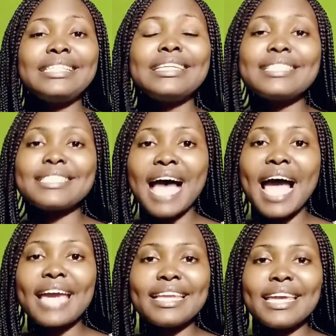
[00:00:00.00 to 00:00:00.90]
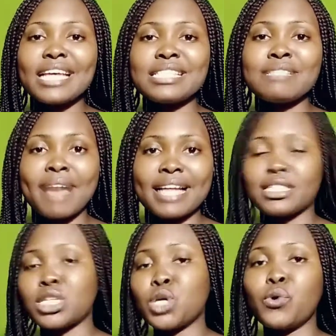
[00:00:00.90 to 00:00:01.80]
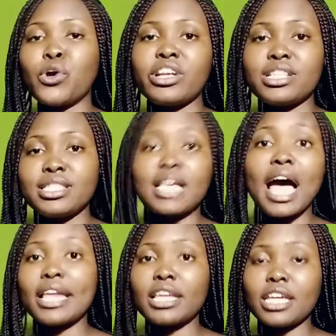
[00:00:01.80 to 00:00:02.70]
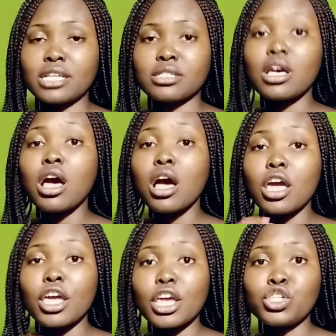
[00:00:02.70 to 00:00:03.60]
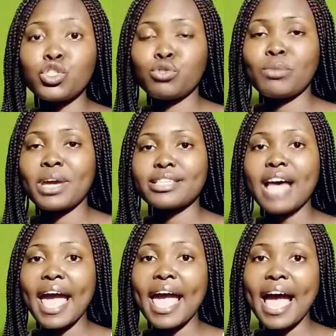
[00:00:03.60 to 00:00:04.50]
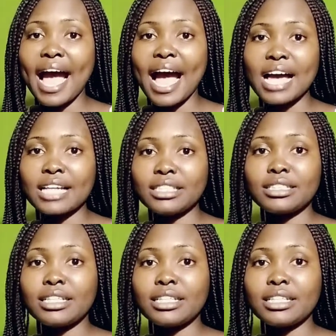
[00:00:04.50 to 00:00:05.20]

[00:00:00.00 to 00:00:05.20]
the tiniest material and tiniest instruments I had.